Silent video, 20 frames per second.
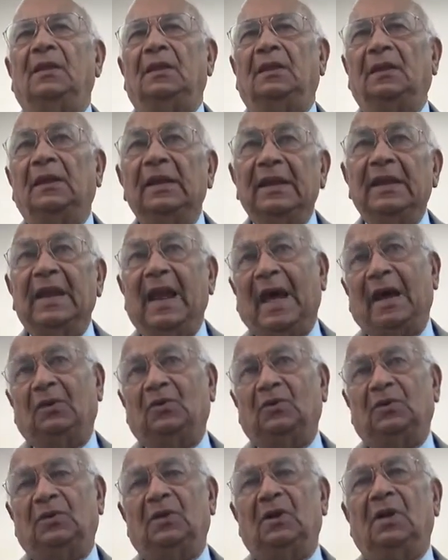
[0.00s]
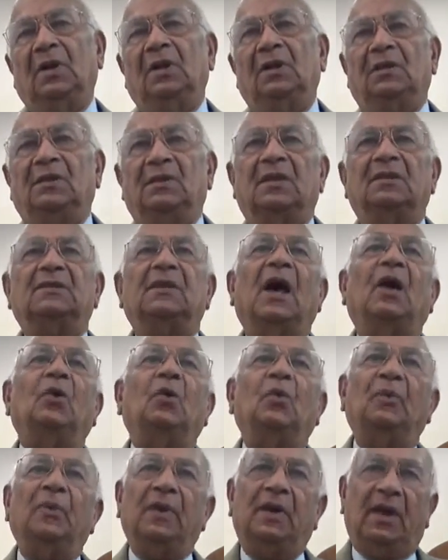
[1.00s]
clean out, then that
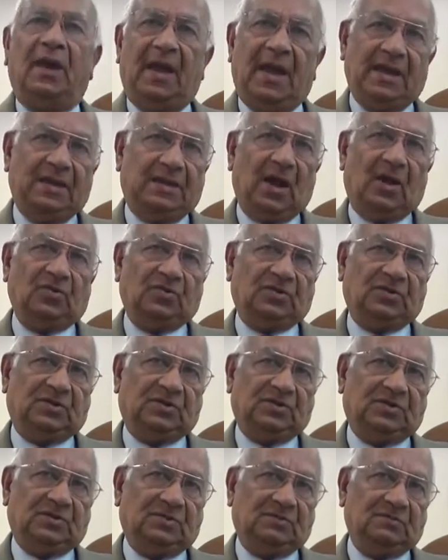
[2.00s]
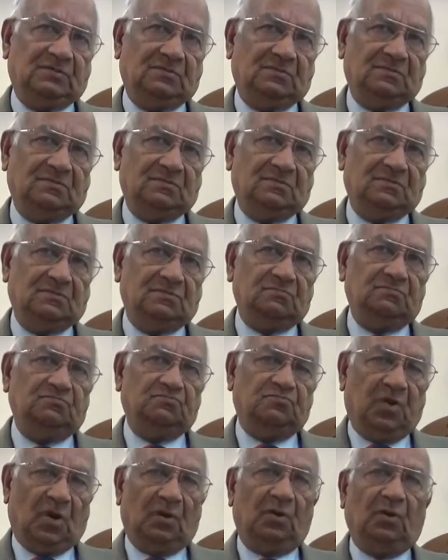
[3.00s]
will be 8 ounces
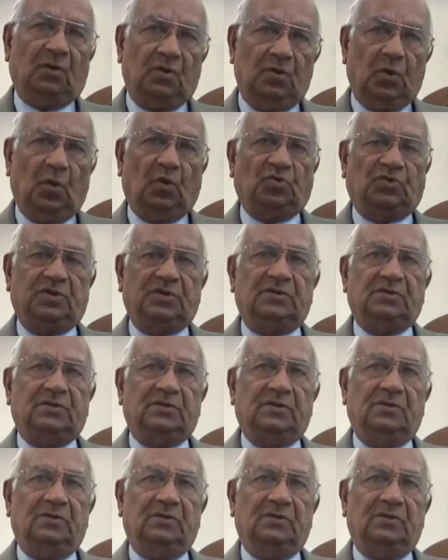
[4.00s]
per doses.